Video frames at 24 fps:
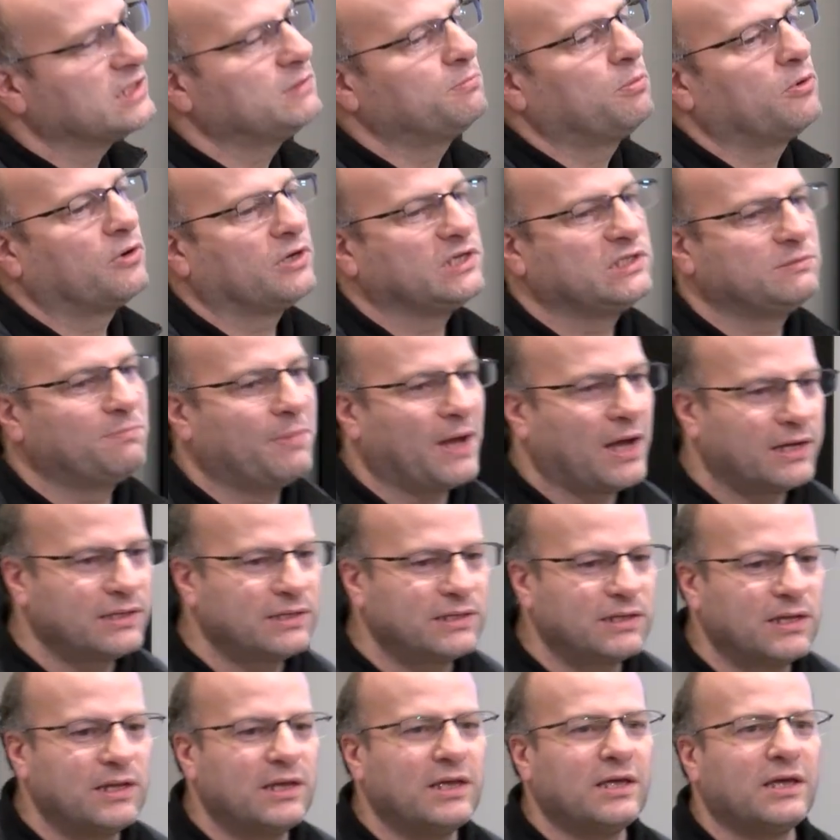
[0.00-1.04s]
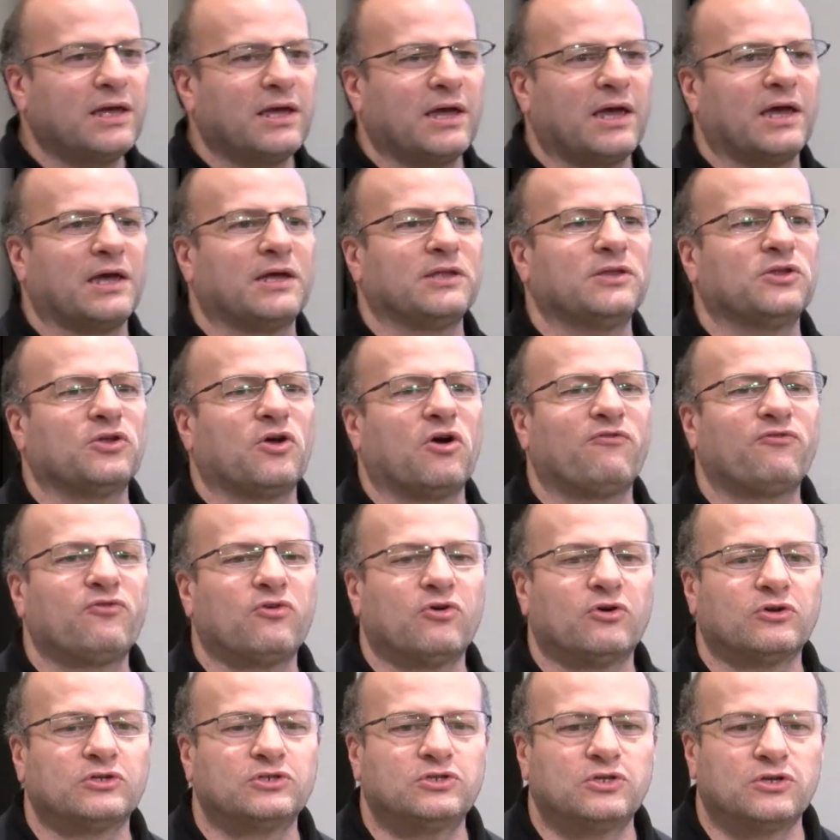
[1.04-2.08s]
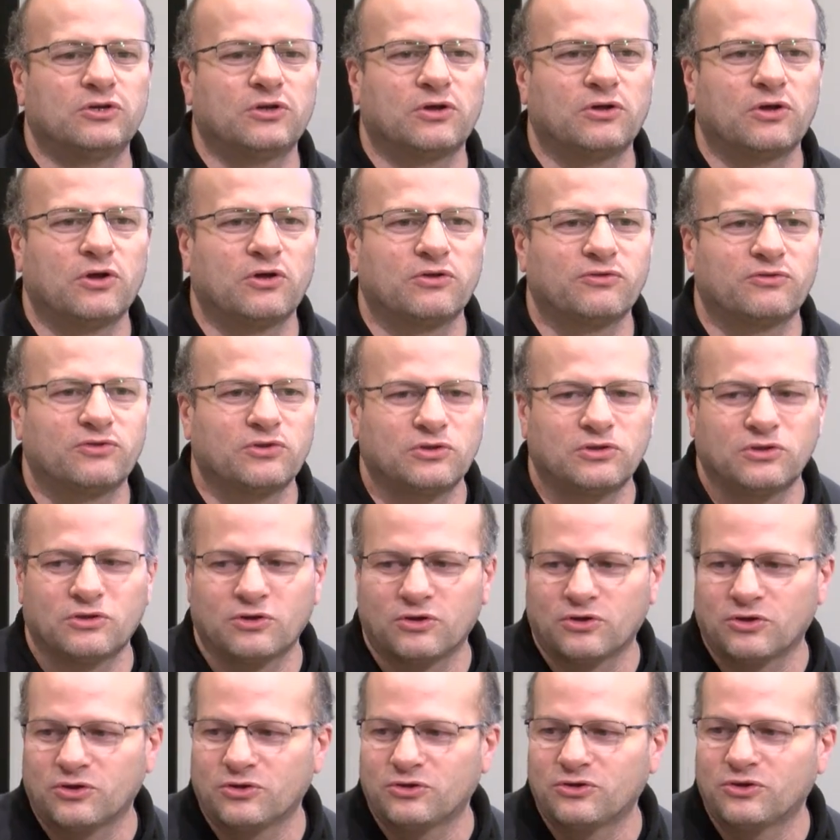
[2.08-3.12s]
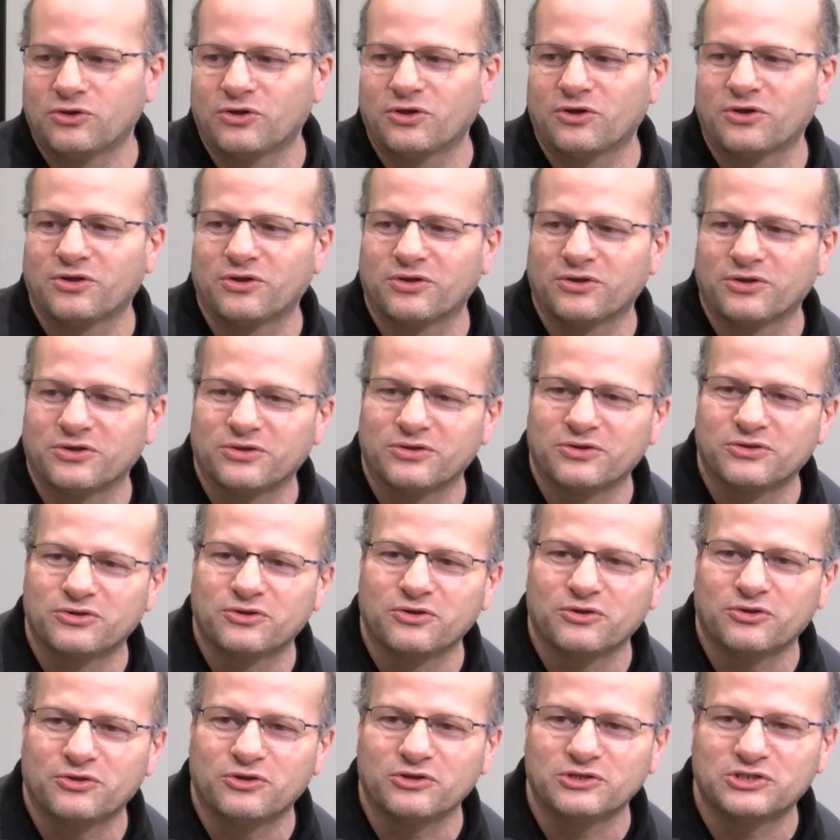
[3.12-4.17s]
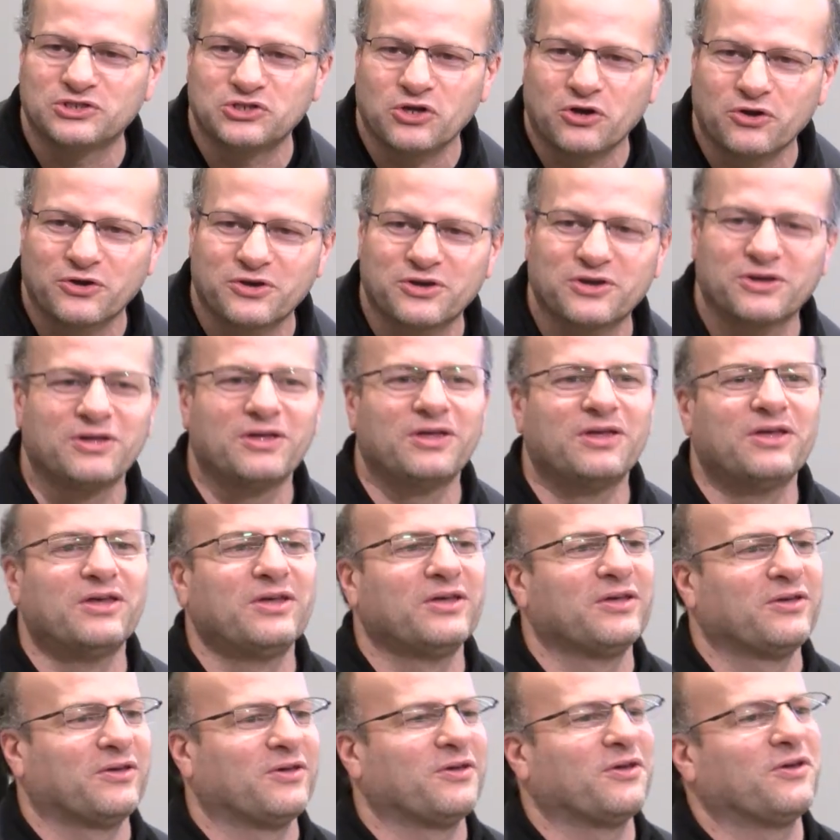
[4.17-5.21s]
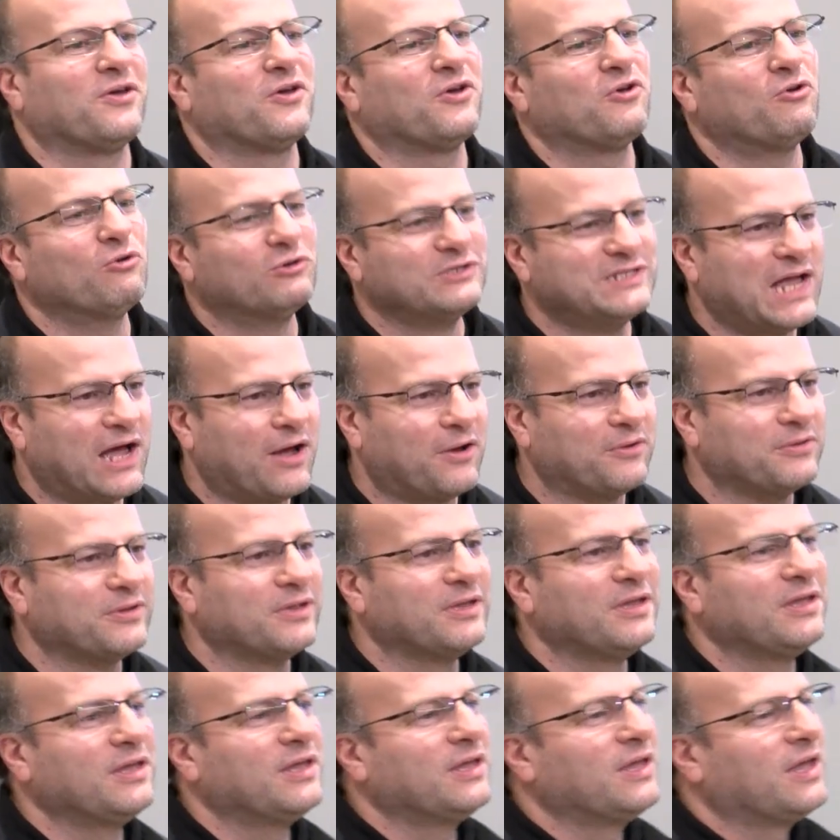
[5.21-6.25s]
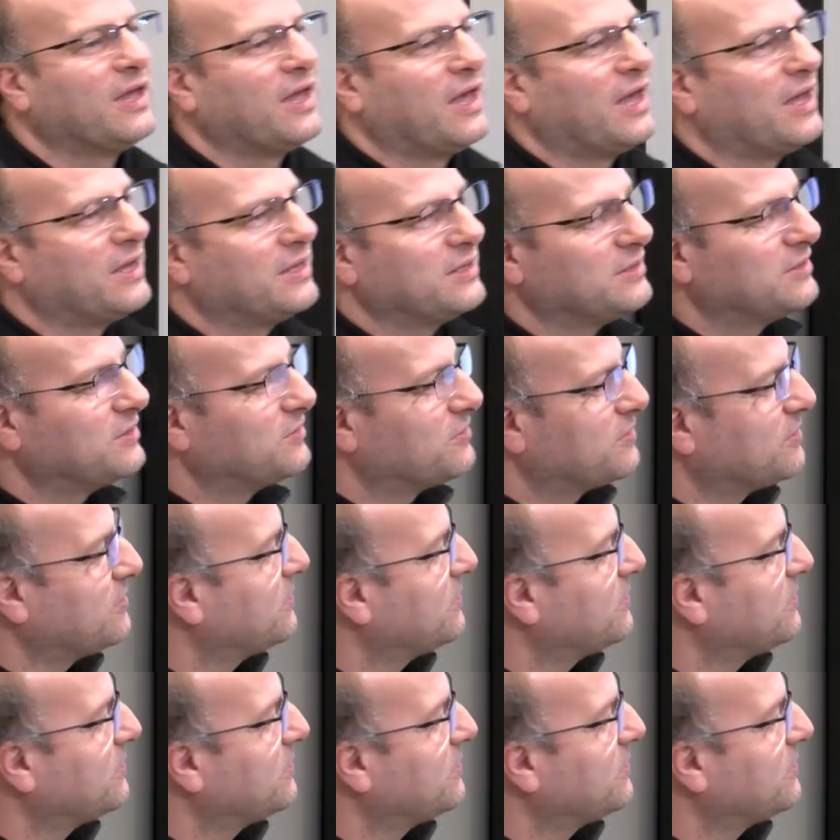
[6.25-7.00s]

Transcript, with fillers: CRISPR is bad, and of course the the the, the, the stock uh, goes down, and